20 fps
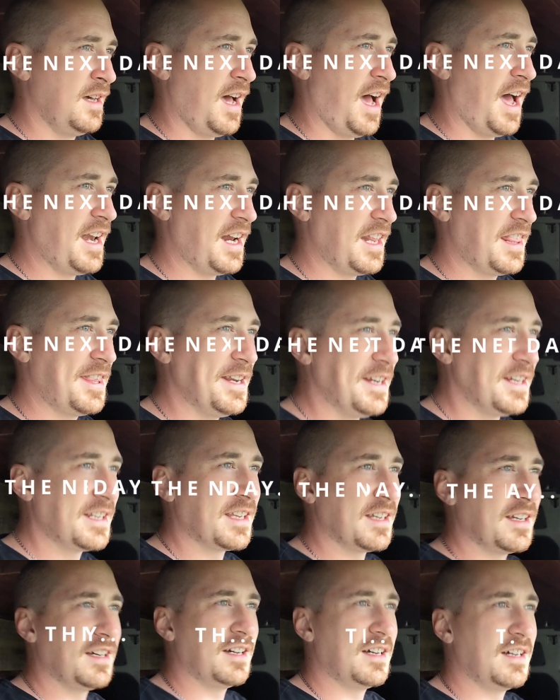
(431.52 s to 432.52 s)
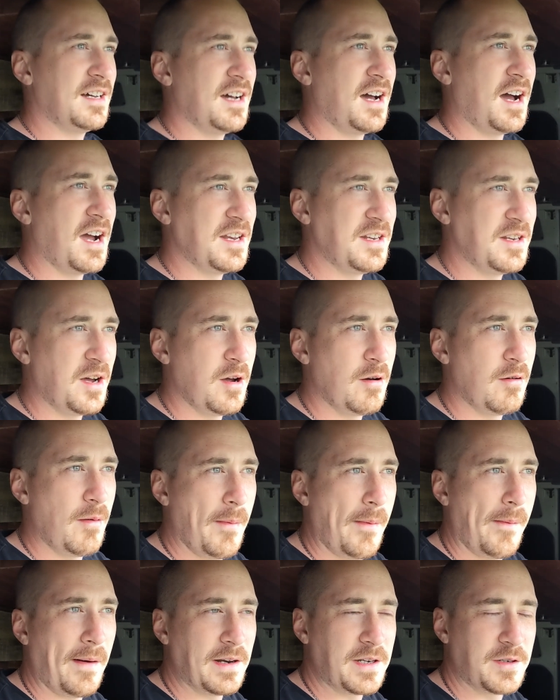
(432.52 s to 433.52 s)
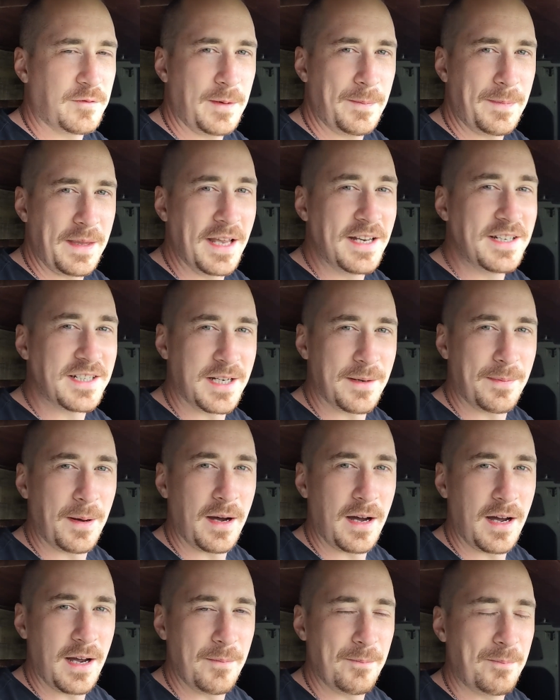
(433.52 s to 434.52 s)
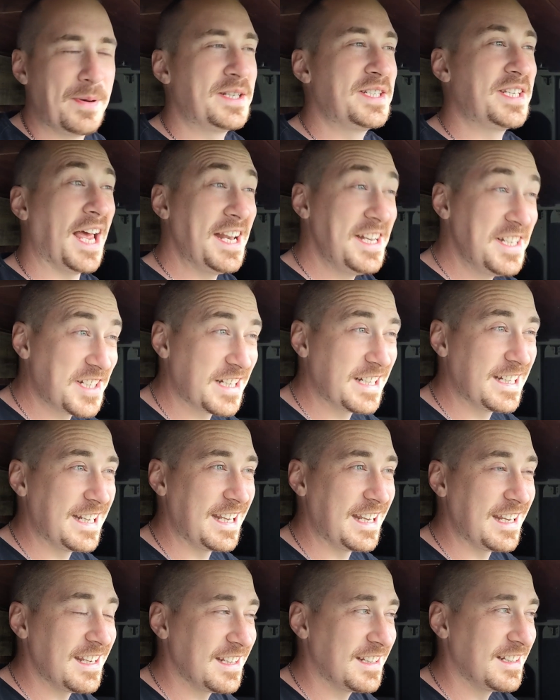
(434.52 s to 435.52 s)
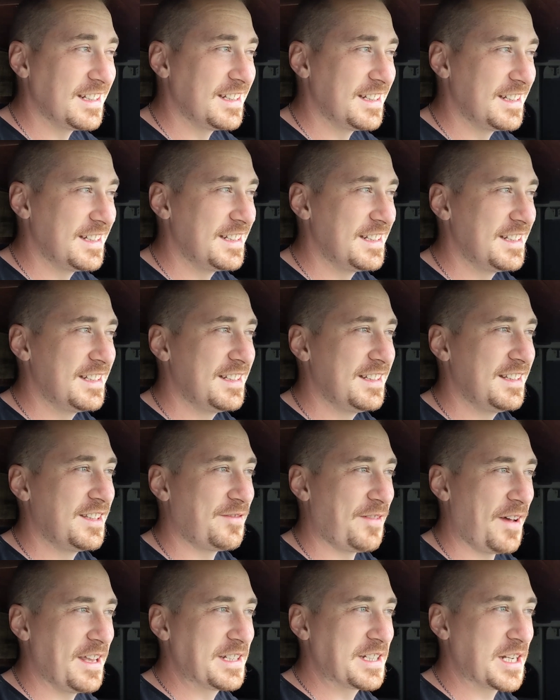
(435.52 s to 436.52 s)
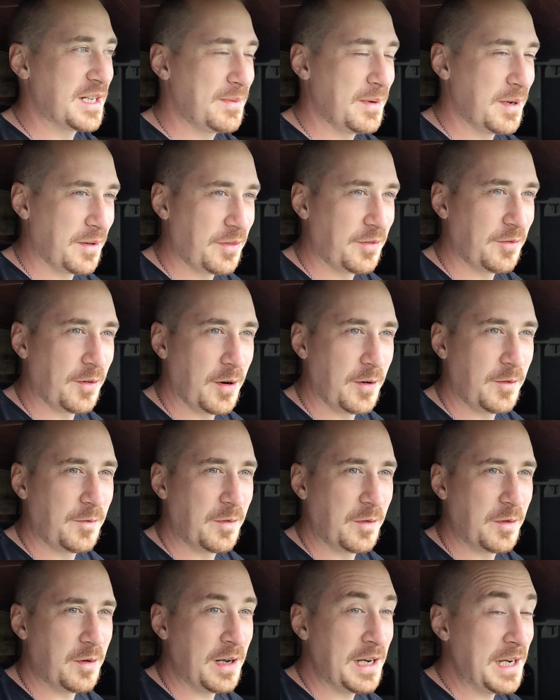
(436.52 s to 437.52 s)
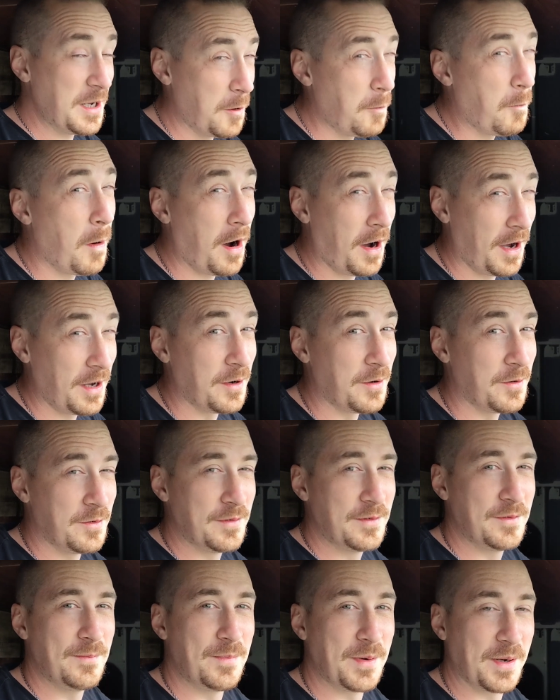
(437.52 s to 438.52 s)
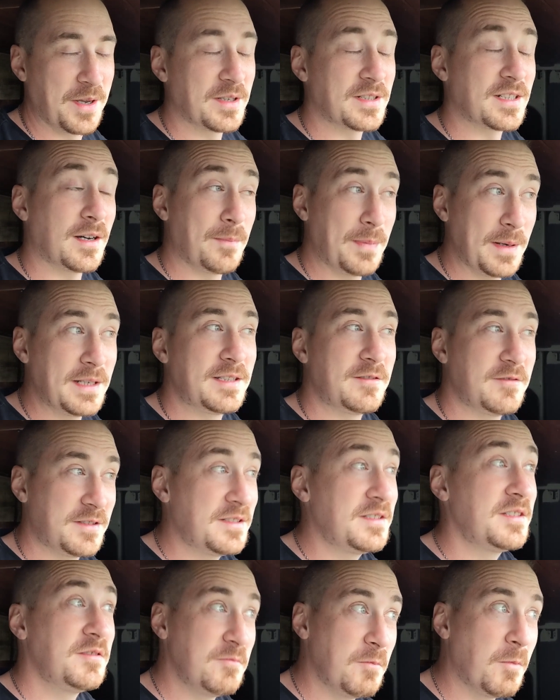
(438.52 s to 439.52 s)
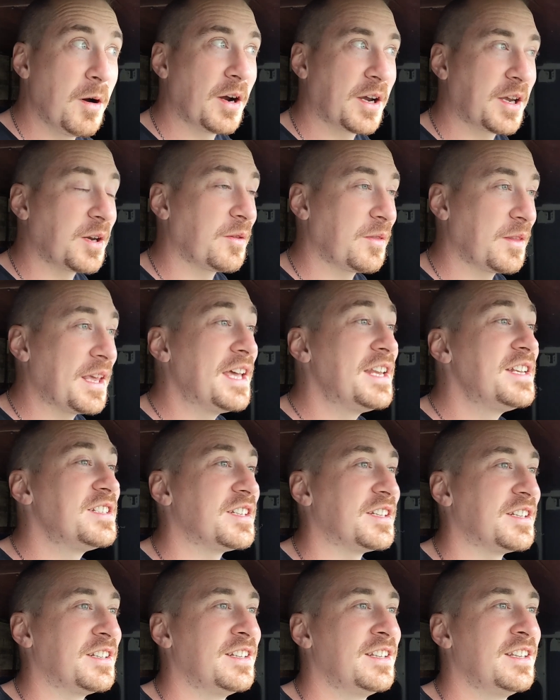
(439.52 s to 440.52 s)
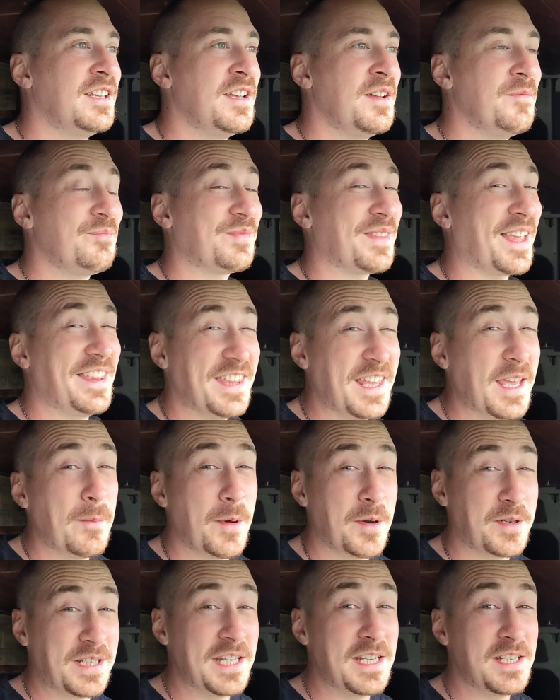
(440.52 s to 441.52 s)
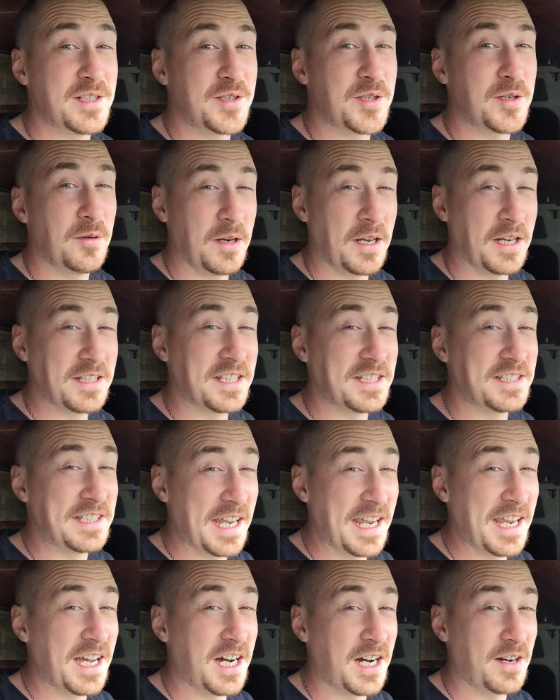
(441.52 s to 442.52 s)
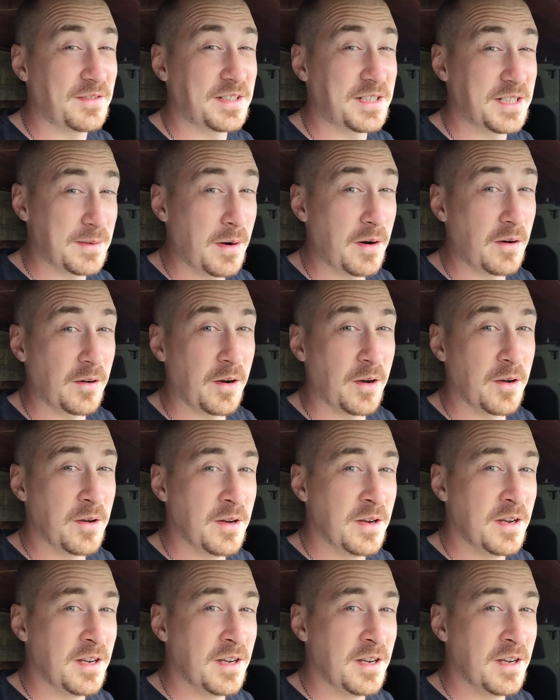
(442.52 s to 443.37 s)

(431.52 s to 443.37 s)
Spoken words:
I know I'm about to rip the engine apart, and potentially the van's going to be off the road for a little while because I'll be working on the engine. And the MOT is due like the day after tomorrow.